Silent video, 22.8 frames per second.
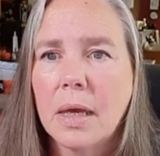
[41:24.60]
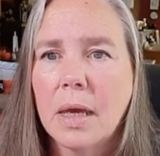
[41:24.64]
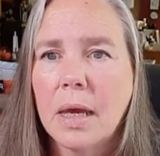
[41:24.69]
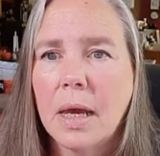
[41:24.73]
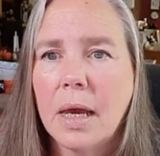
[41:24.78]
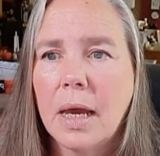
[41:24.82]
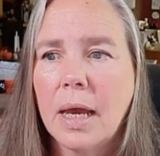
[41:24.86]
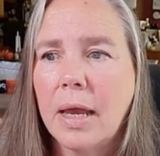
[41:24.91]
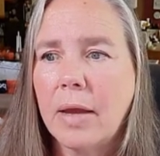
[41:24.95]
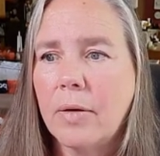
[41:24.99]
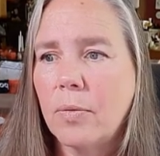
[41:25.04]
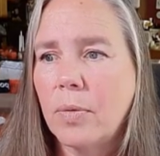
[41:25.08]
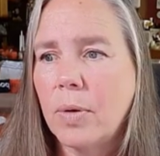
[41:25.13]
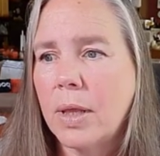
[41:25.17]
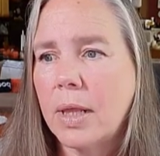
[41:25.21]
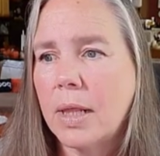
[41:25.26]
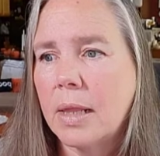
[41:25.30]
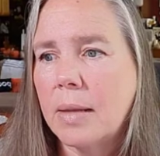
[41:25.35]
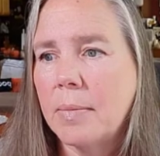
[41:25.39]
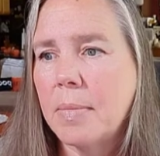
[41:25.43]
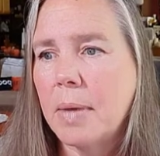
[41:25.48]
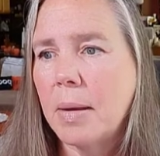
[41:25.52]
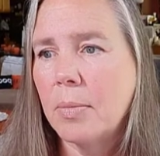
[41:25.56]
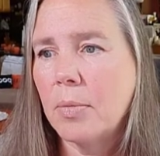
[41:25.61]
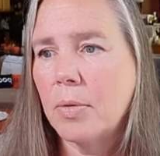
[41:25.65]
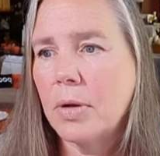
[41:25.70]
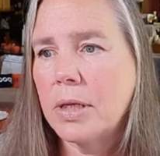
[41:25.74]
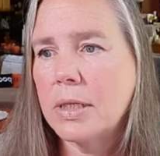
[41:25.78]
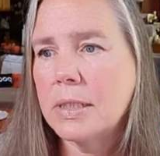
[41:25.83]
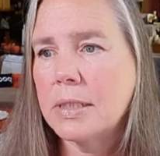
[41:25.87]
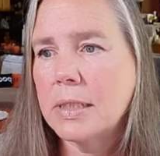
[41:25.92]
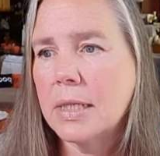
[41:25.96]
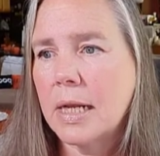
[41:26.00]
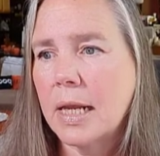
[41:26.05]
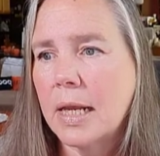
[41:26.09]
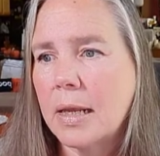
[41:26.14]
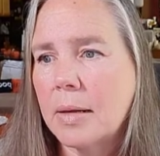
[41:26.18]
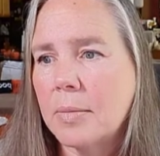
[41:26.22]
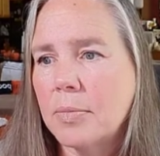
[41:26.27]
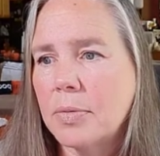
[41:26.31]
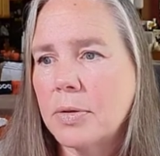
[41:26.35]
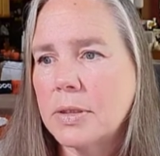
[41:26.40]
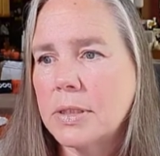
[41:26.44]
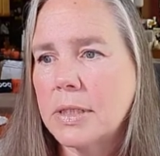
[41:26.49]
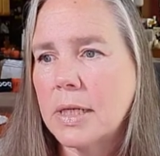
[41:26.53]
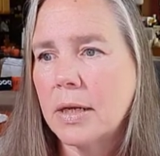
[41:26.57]
I have weekly memories that I can
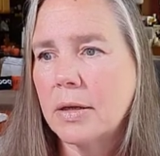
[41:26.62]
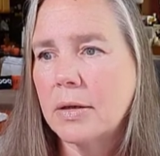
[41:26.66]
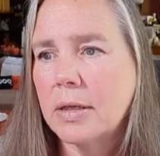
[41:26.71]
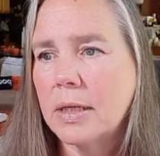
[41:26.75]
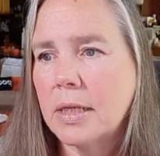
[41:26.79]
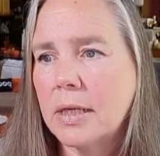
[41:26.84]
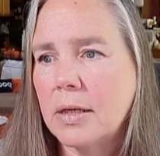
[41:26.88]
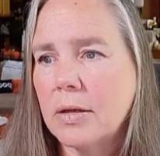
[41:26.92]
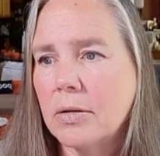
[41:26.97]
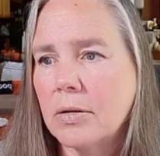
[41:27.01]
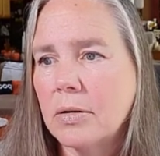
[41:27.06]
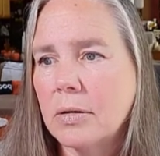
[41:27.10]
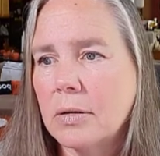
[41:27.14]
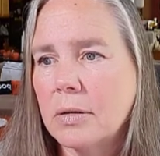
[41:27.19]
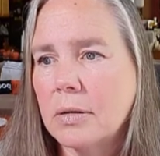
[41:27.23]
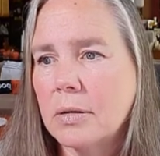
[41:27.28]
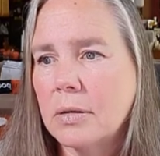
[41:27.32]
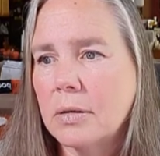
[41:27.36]
put down here.